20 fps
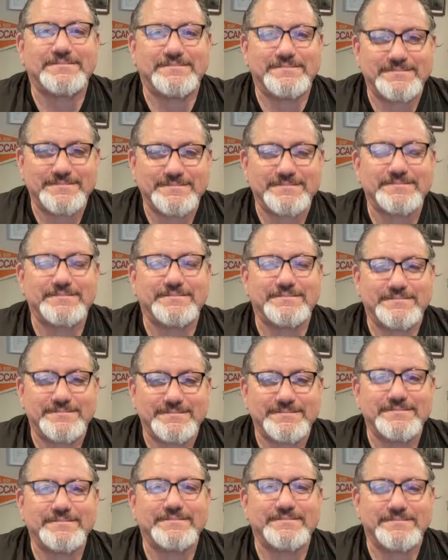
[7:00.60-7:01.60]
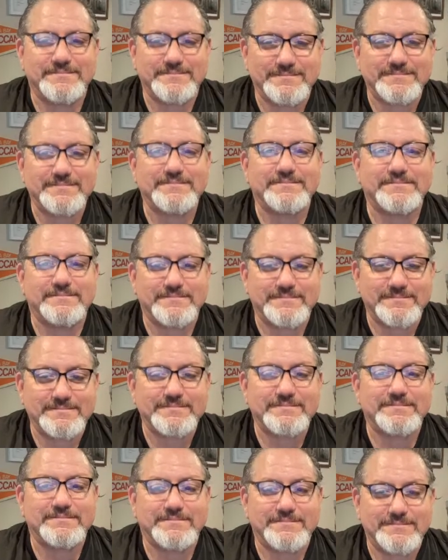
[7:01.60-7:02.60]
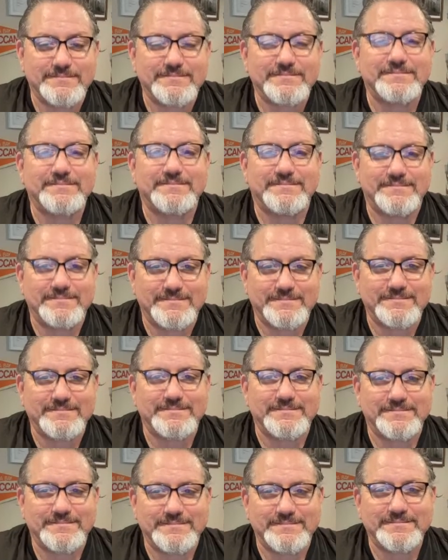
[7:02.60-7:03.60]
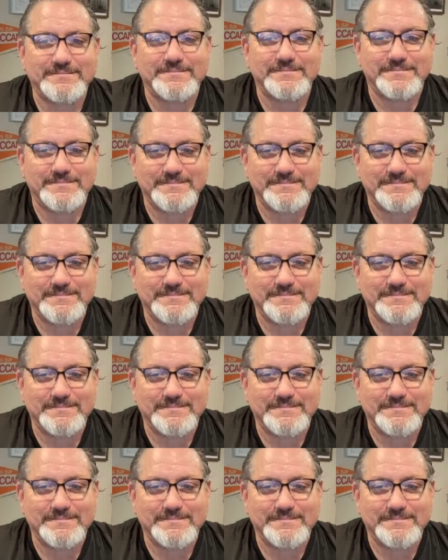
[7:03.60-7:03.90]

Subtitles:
[no speech]